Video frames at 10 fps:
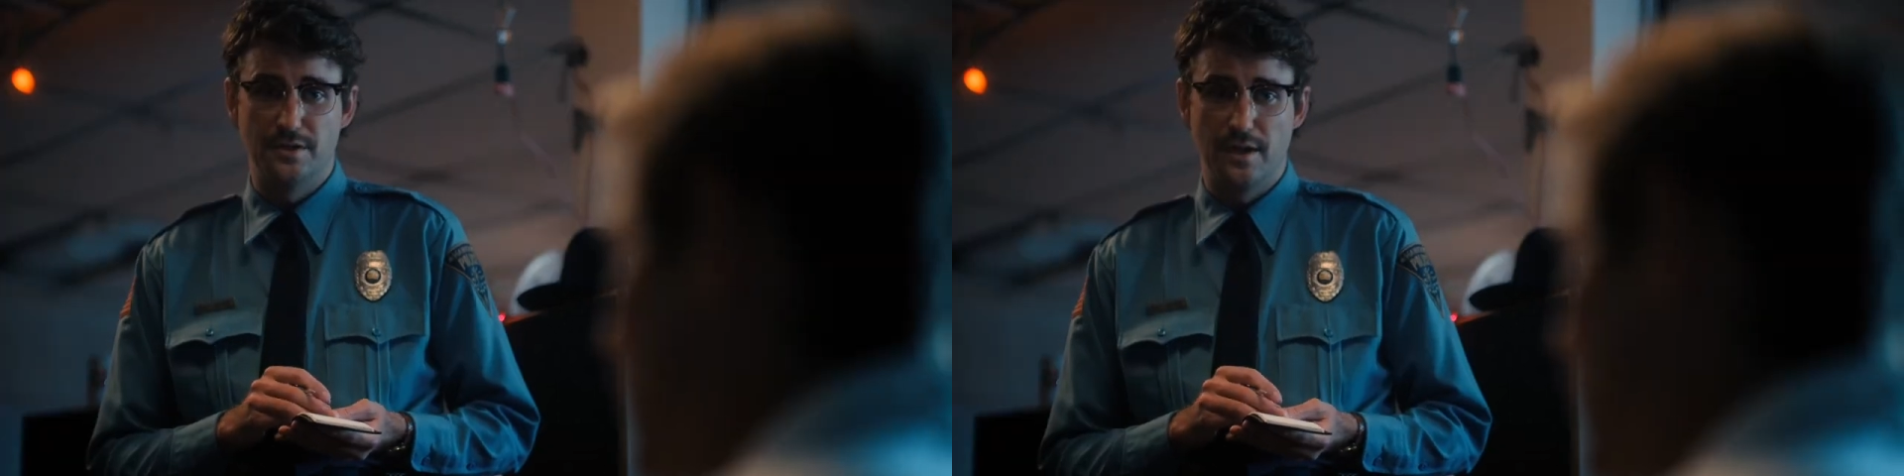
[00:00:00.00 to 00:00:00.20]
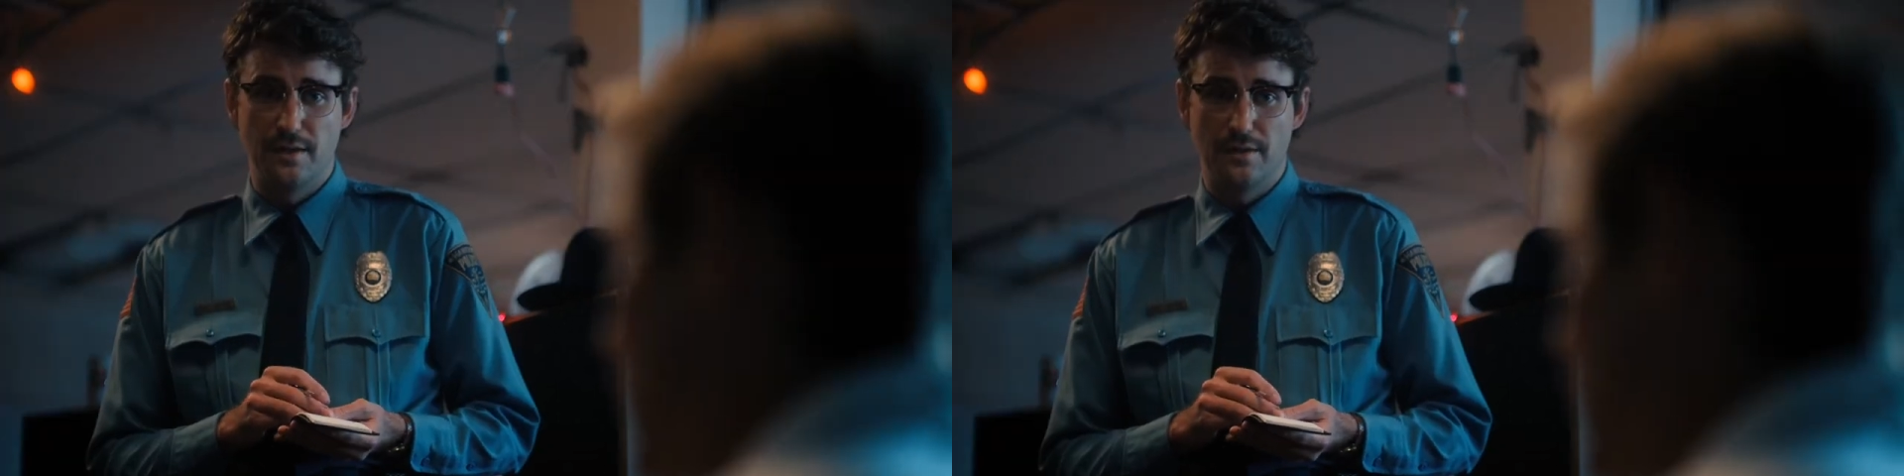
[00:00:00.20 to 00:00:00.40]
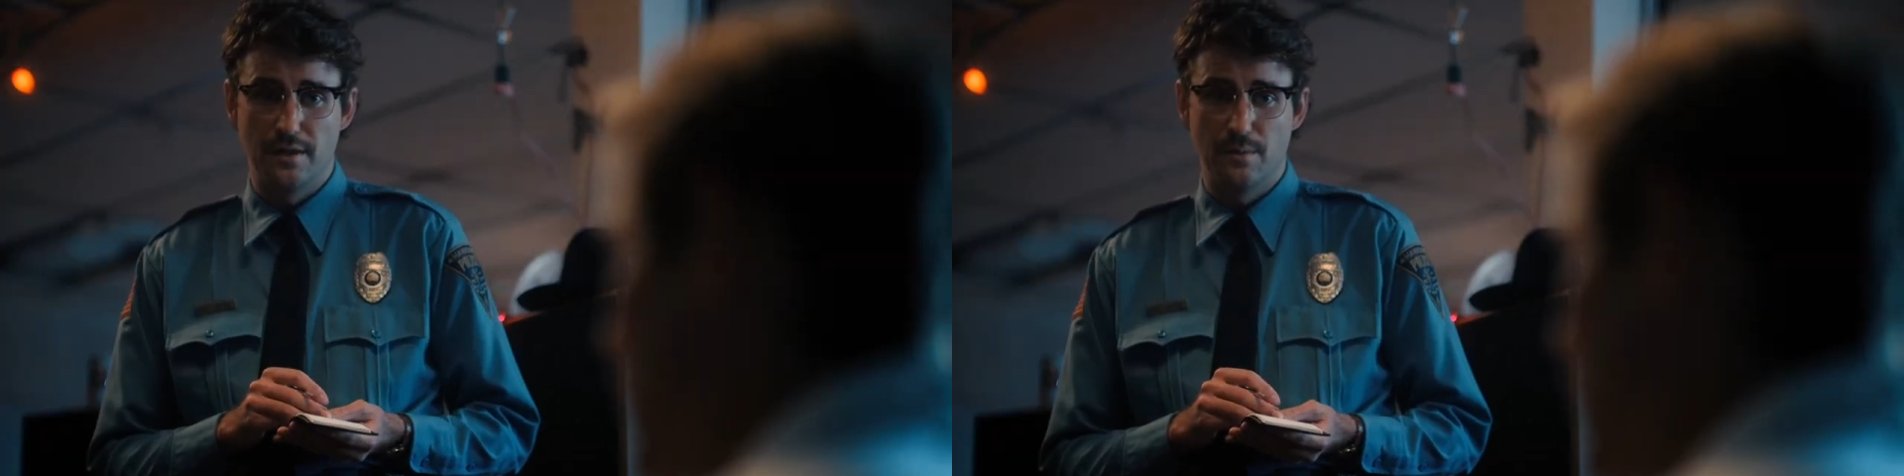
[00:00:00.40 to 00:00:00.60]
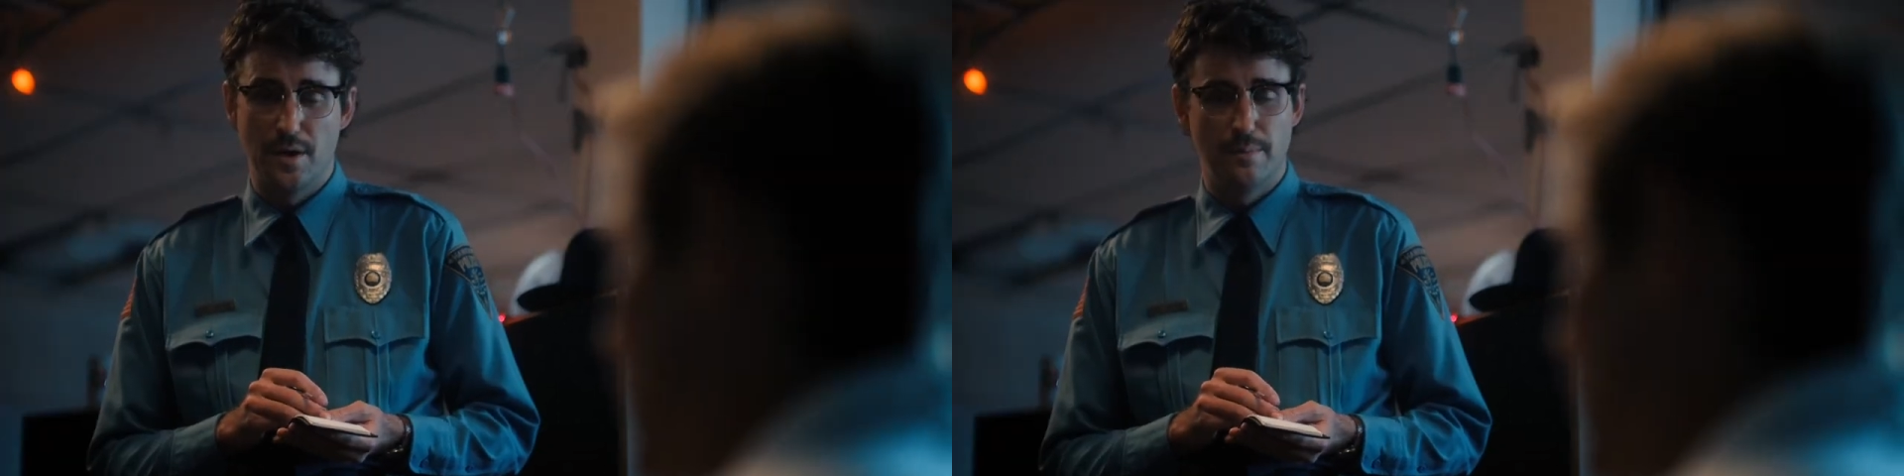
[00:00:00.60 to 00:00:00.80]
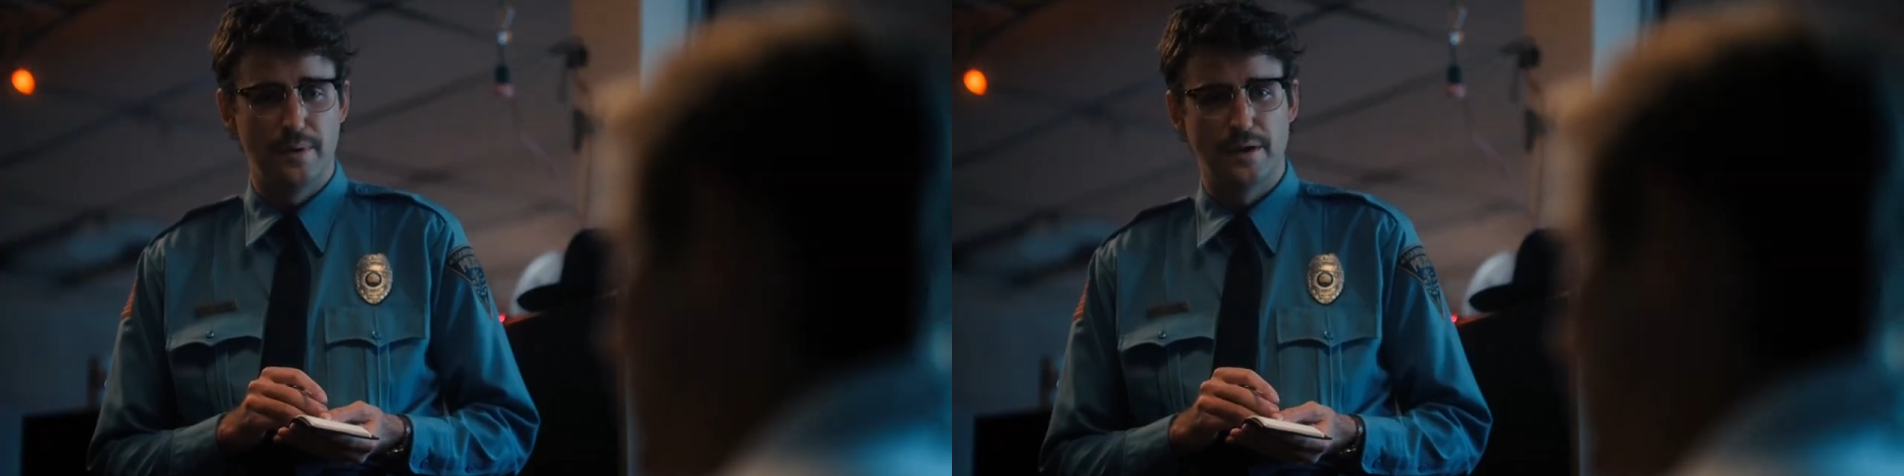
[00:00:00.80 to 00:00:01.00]
anything about
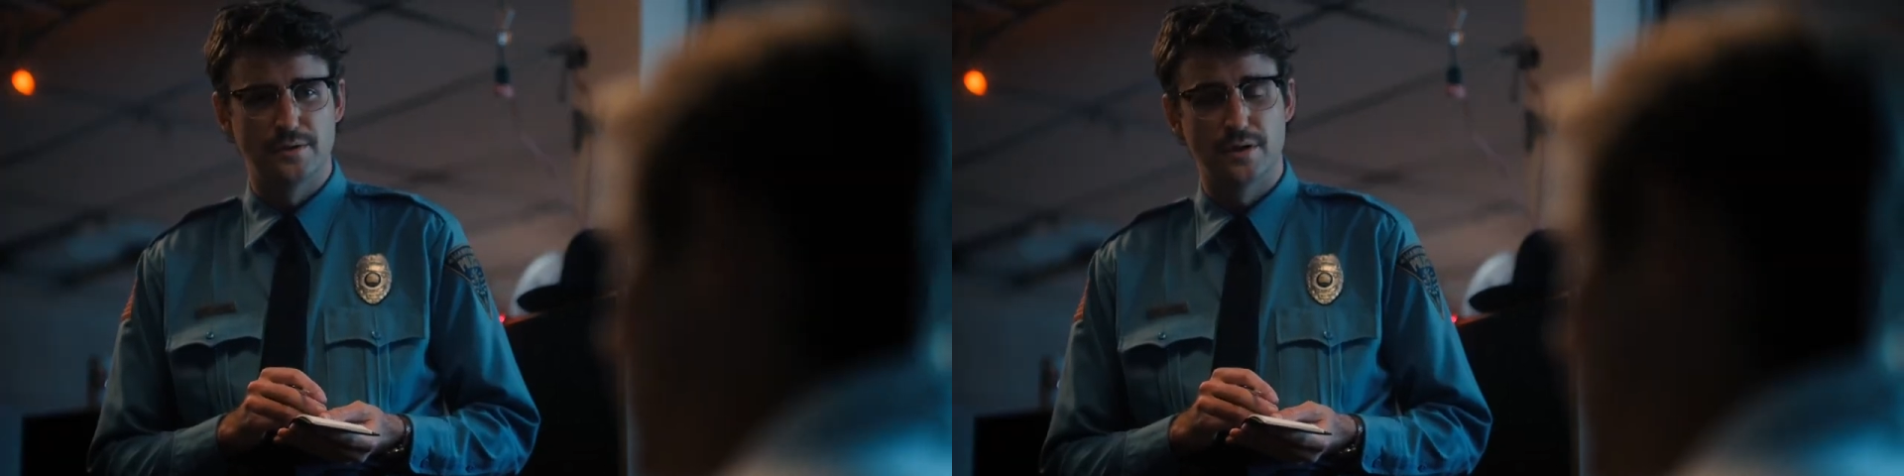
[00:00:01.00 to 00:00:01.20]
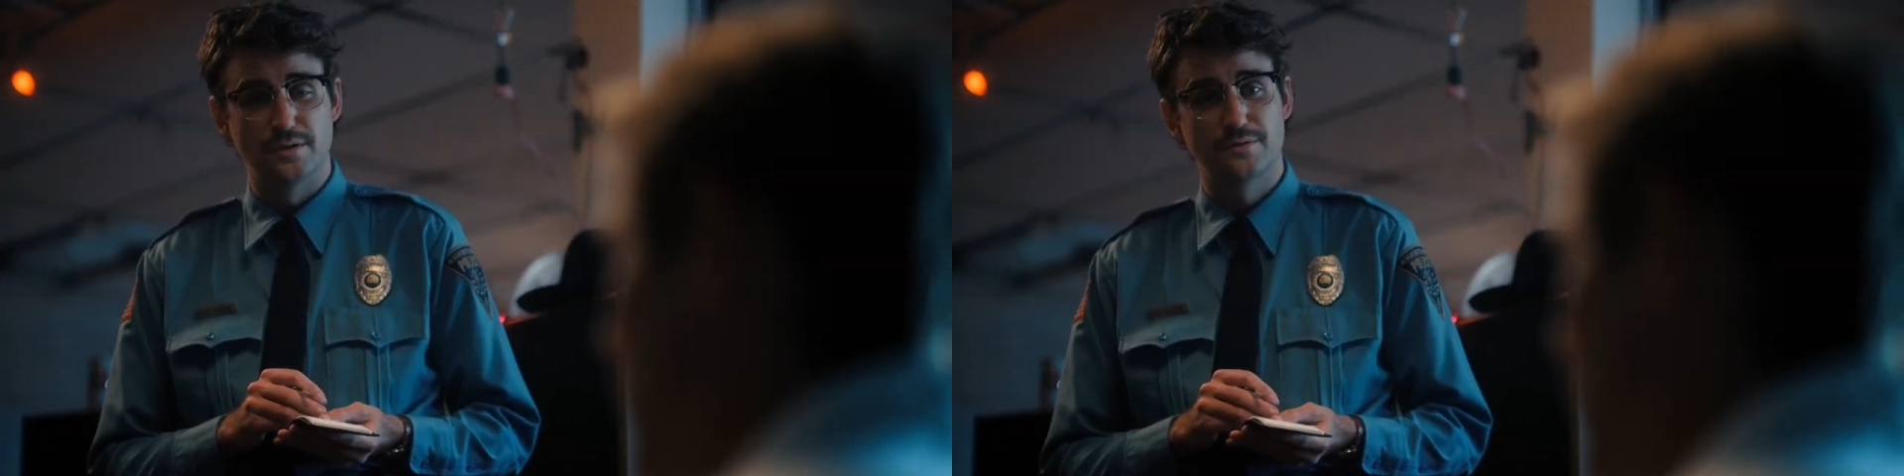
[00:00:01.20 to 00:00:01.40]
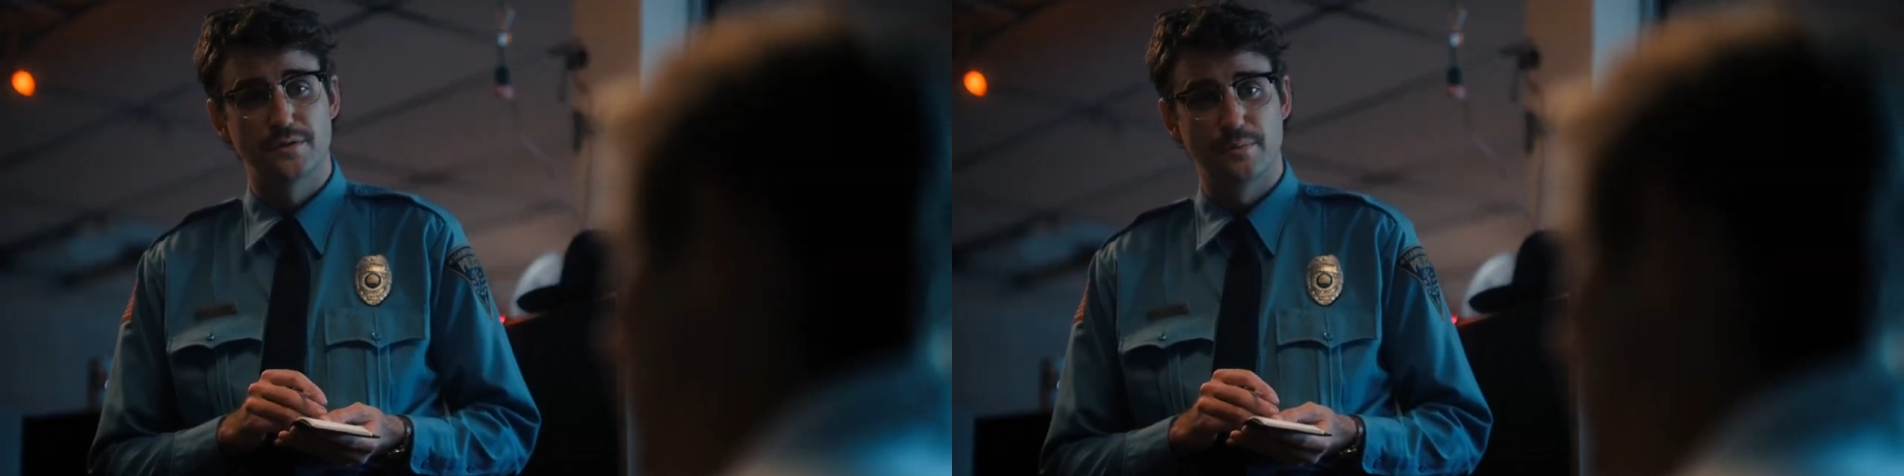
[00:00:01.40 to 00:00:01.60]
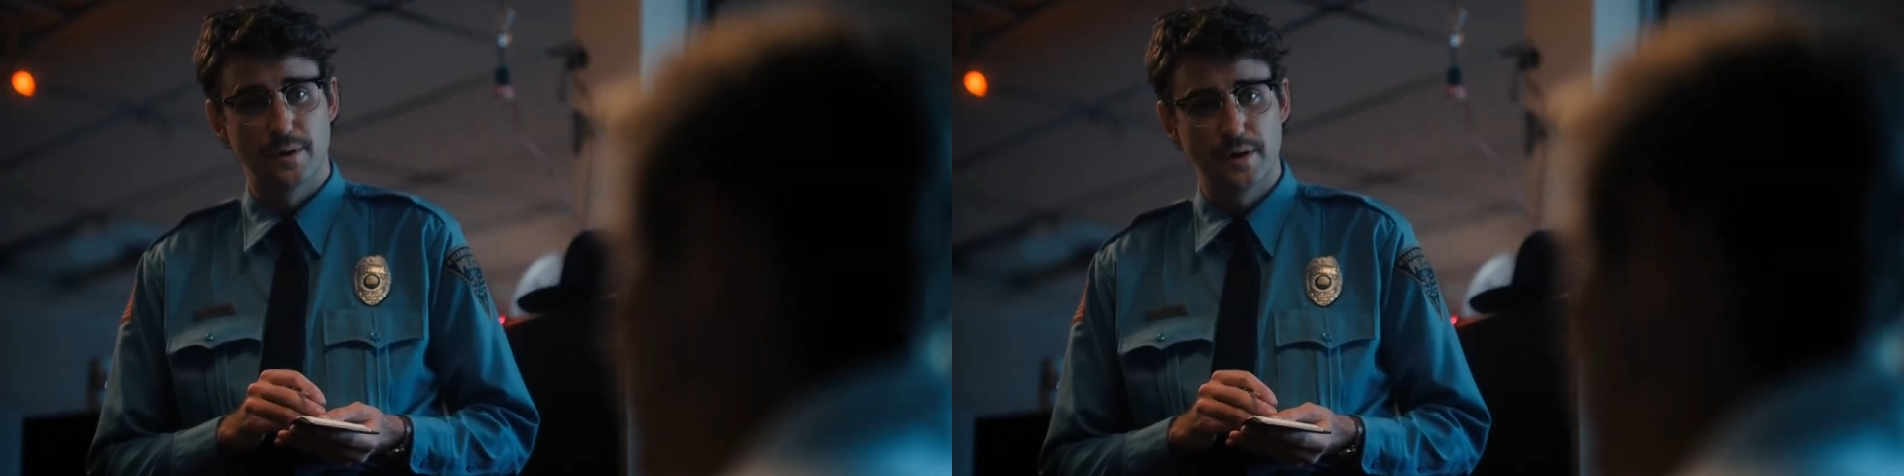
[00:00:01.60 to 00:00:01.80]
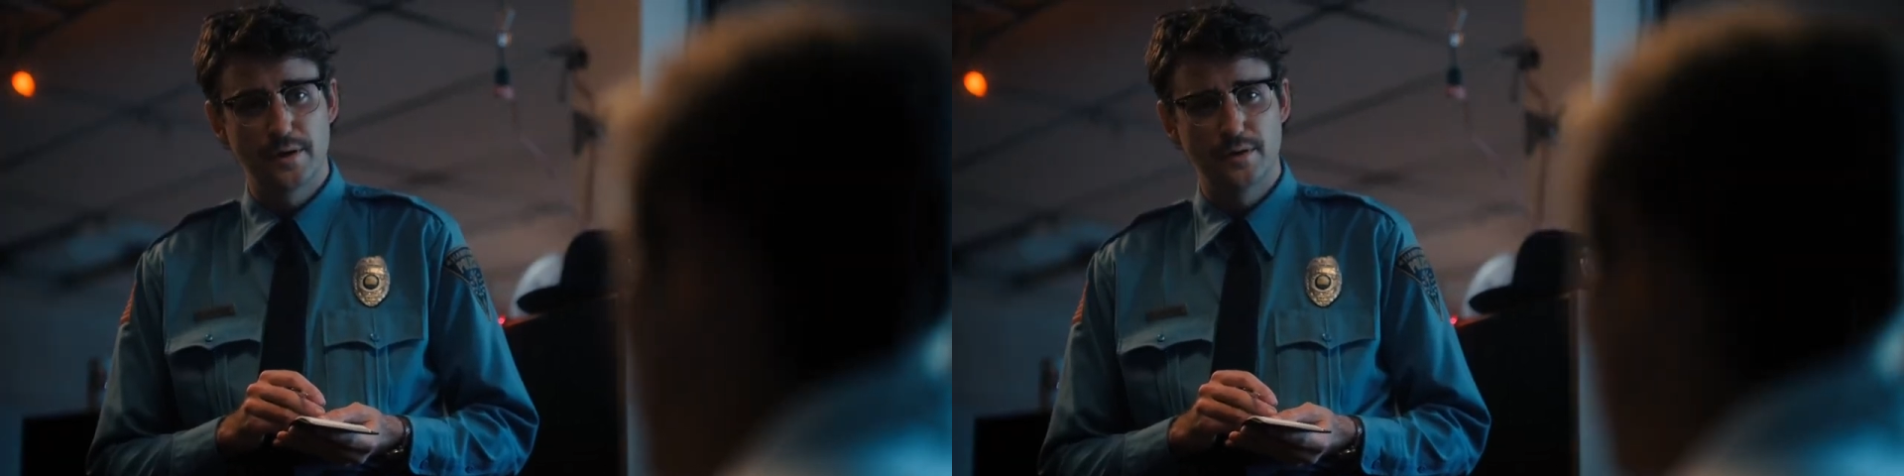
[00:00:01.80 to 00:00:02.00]
buying drugs for the
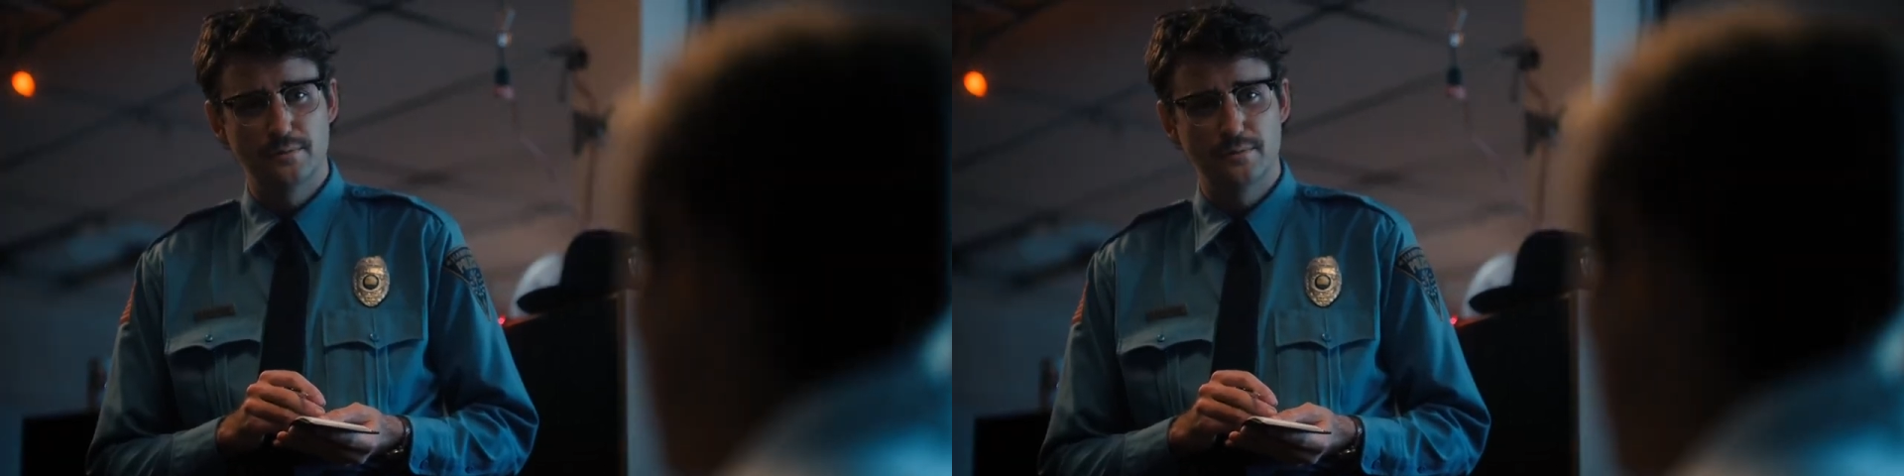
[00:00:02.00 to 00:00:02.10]
party?